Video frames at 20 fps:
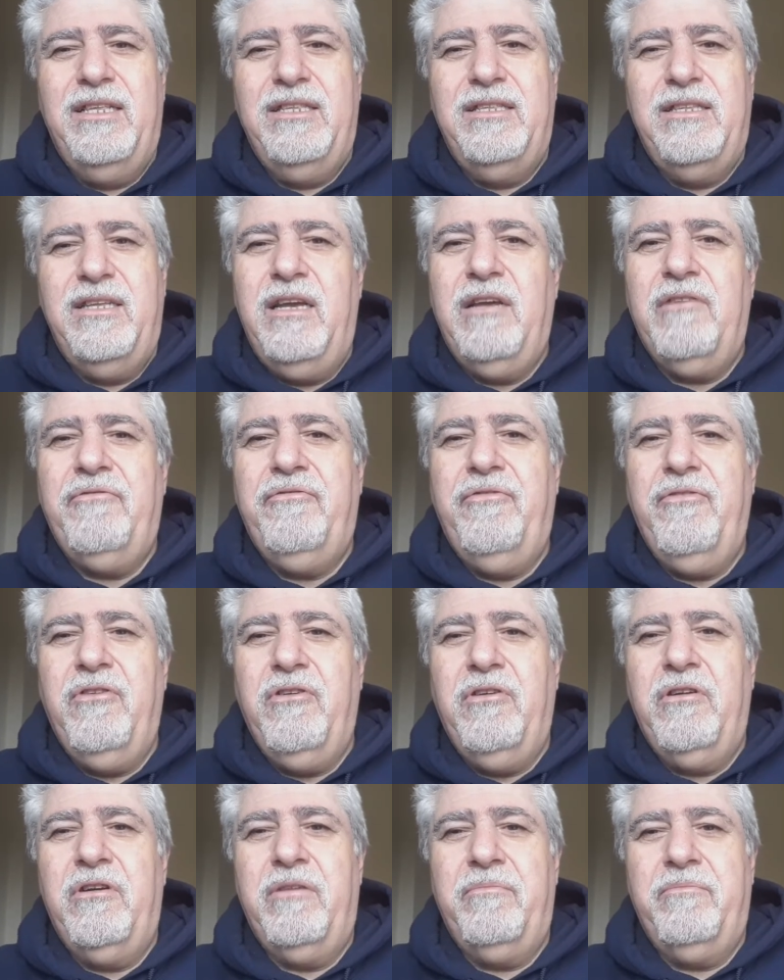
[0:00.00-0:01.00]

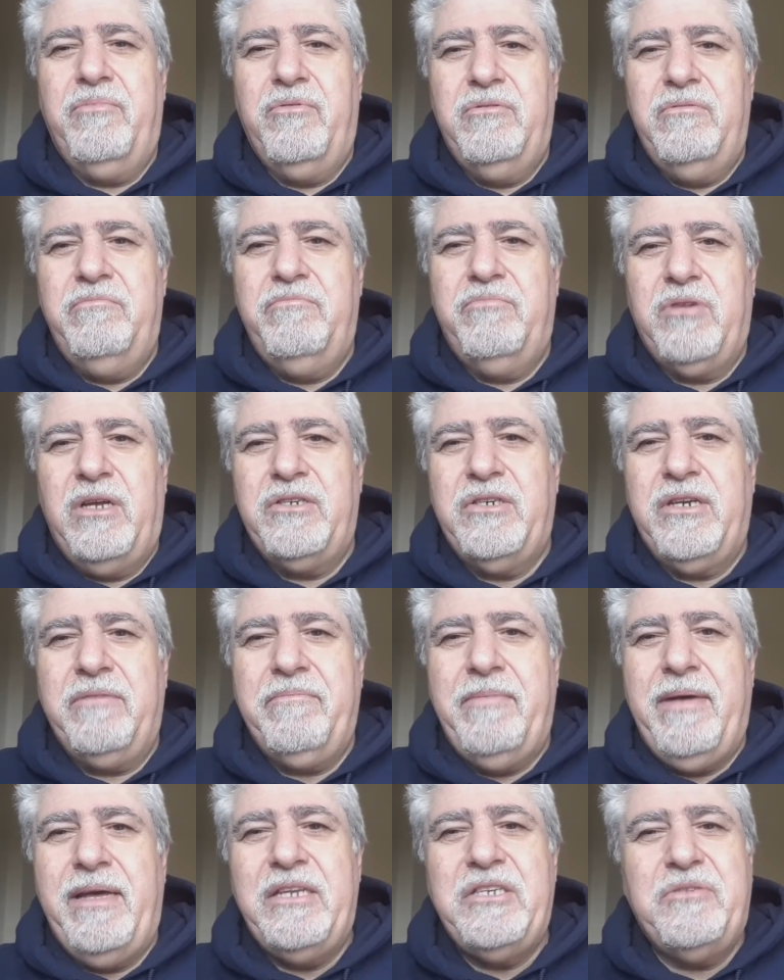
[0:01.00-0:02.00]
Therefore, in
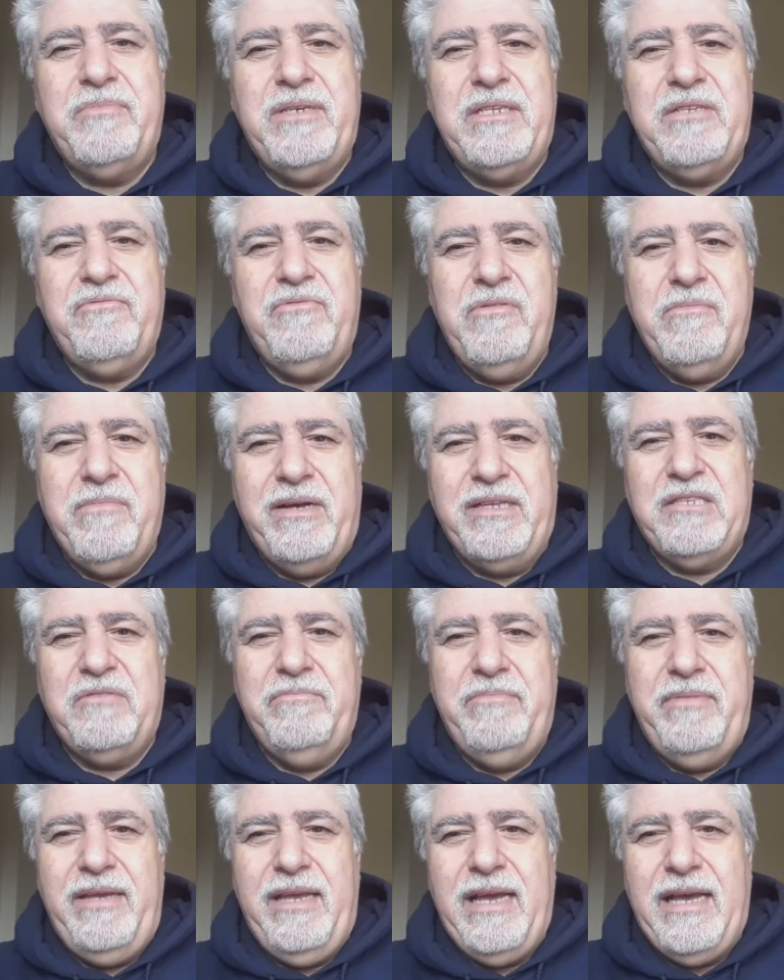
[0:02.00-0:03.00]
project management, we
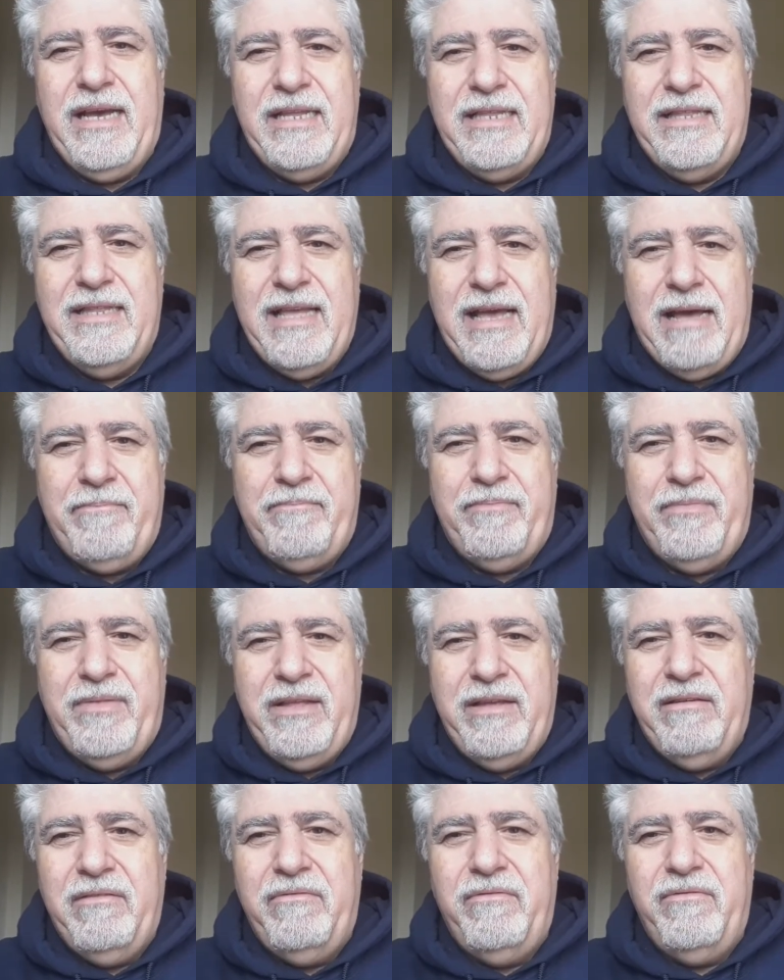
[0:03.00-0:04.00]
must be
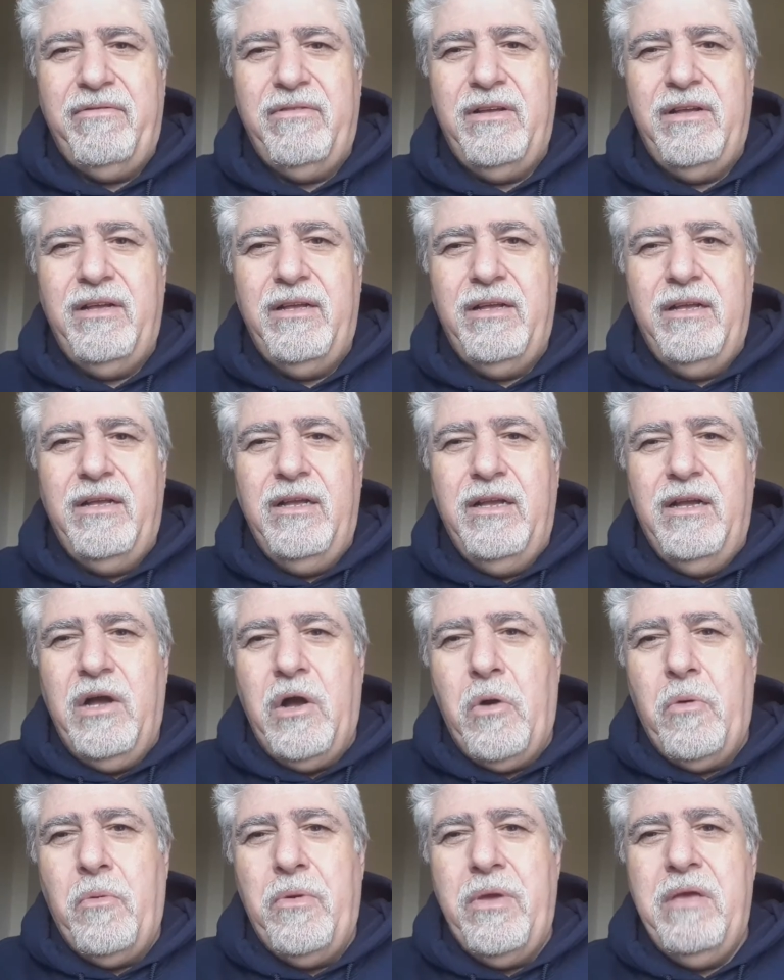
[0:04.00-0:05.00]
adaptive.
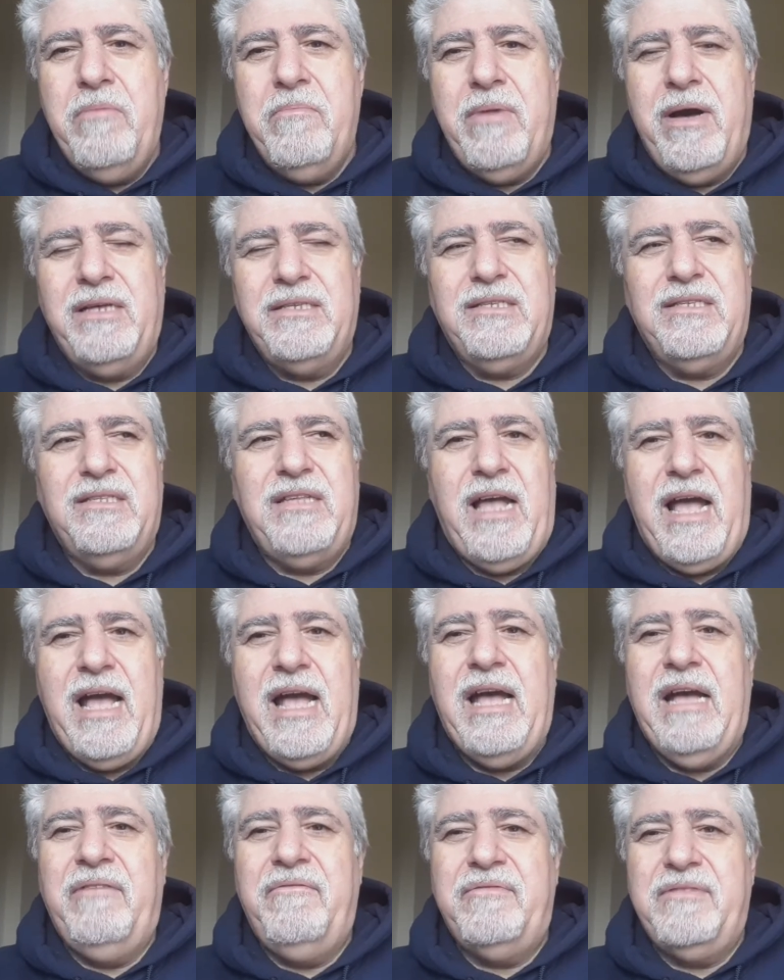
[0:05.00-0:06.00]
We must
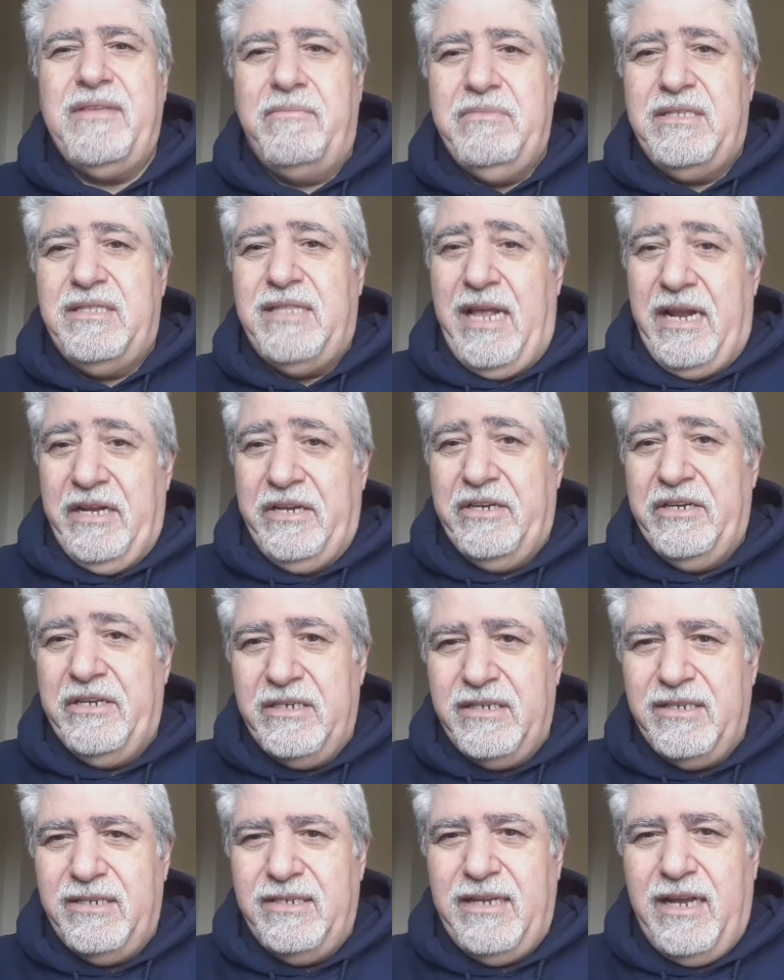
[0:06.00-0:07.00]
have some
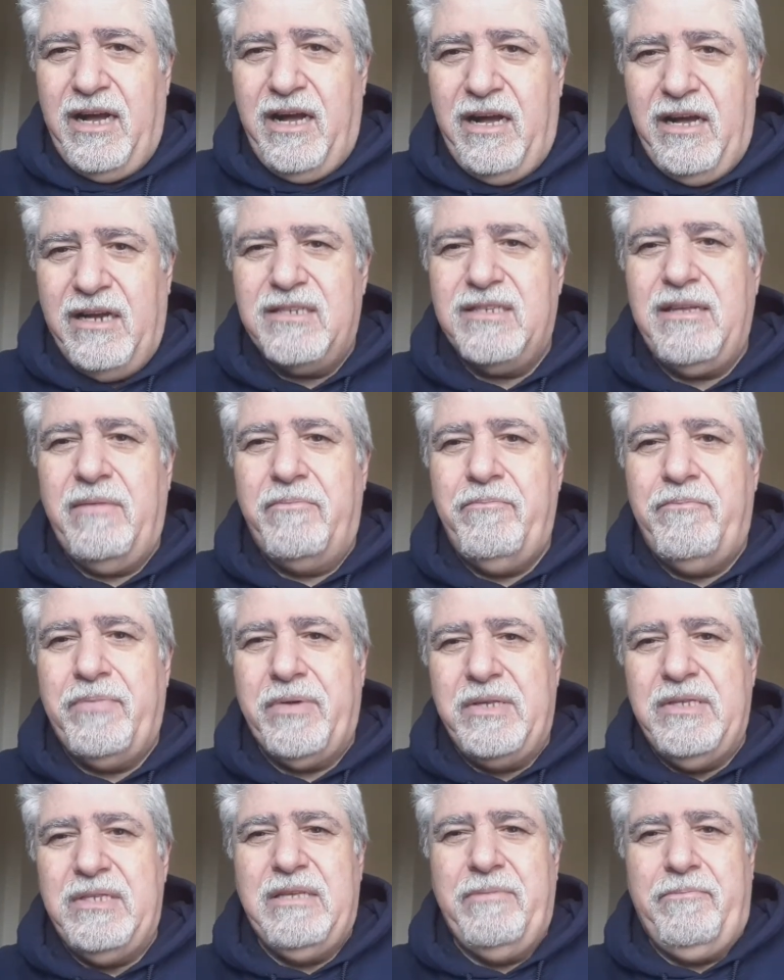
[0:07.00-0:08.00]
standard. There are some
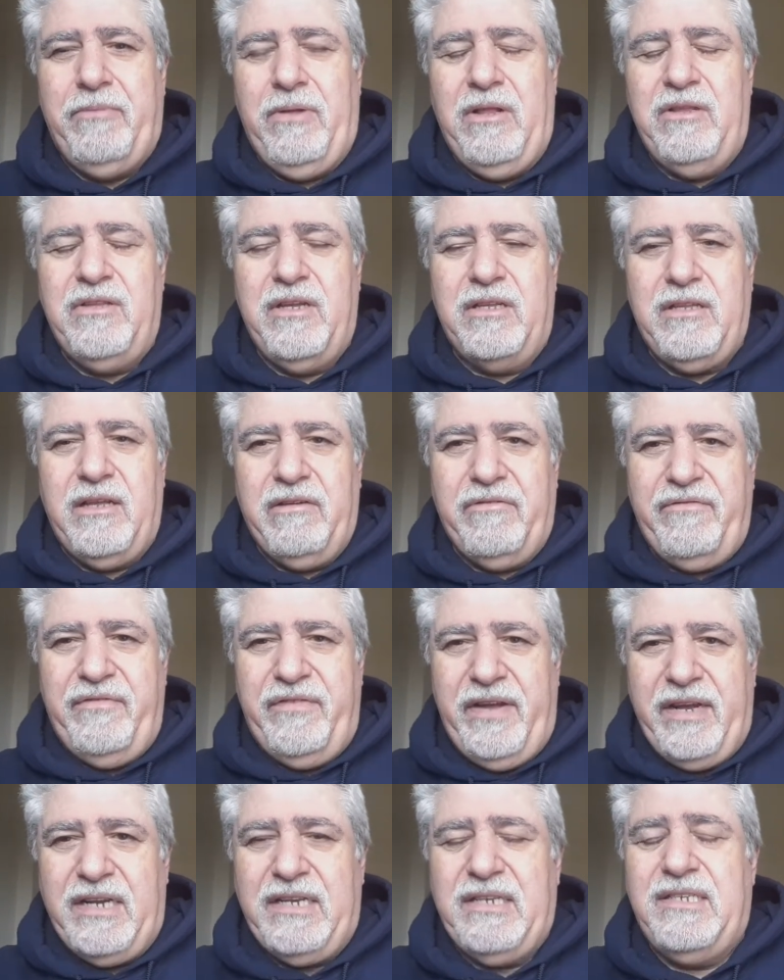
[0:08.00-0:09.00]
principles that are
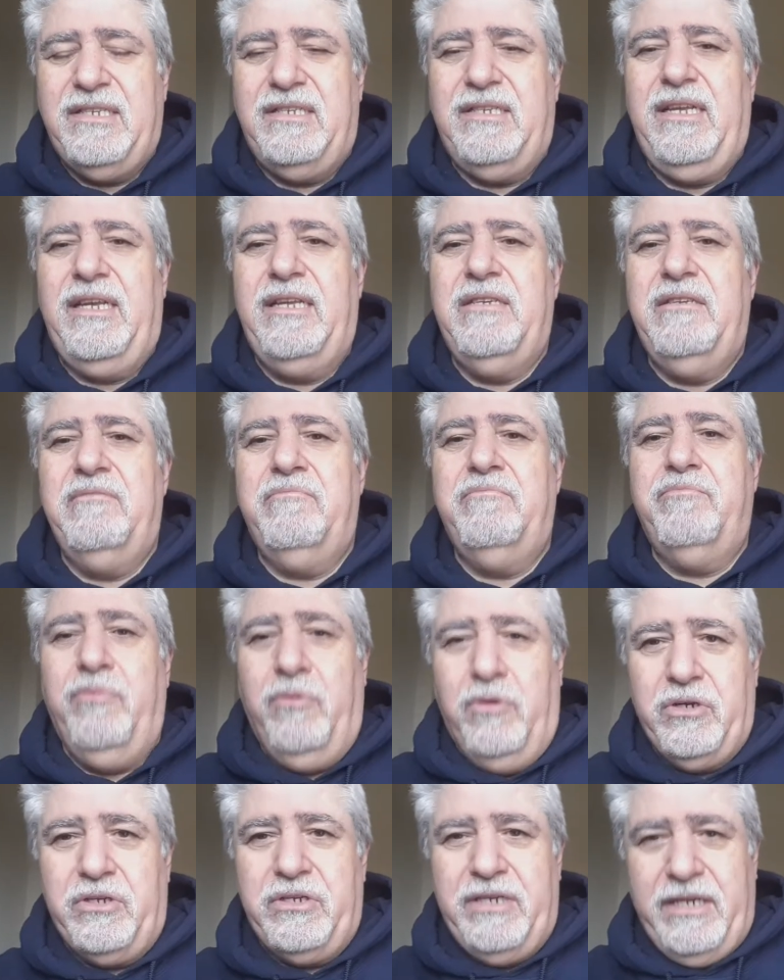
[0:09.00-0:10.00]
fixed and
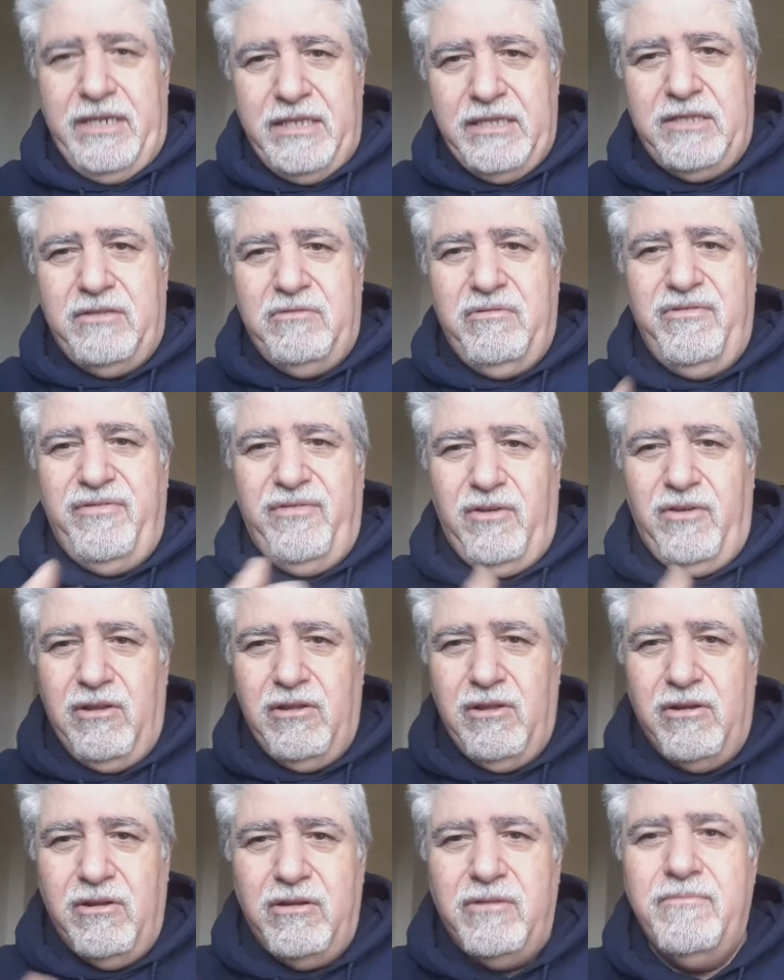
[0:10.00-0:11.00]
important to
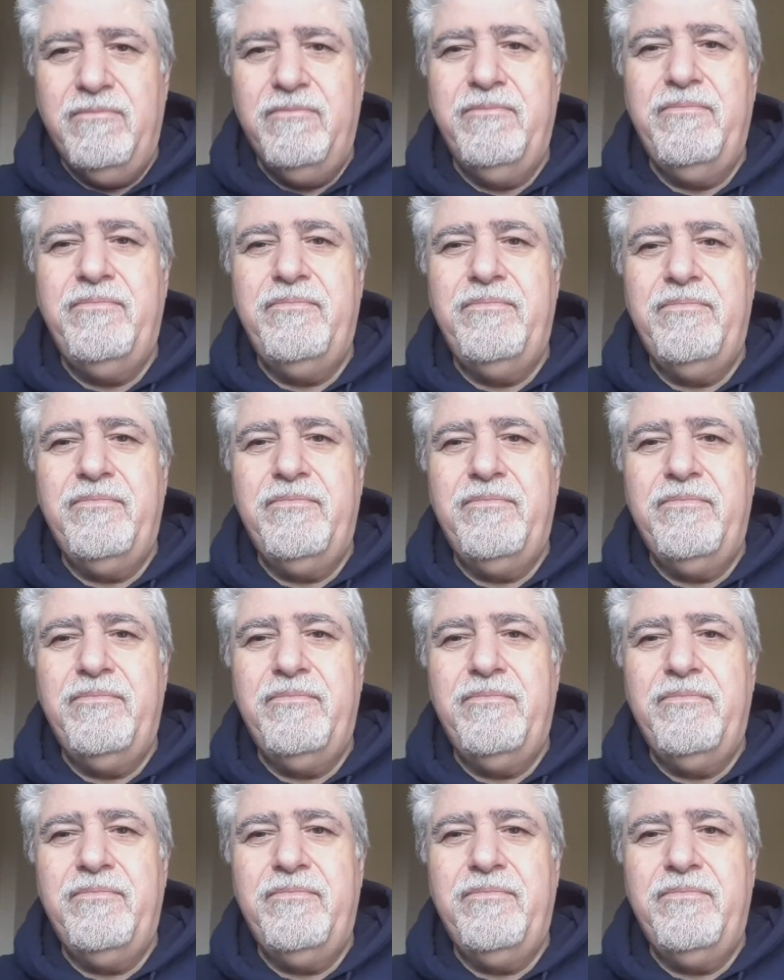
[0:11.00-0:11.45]
follow.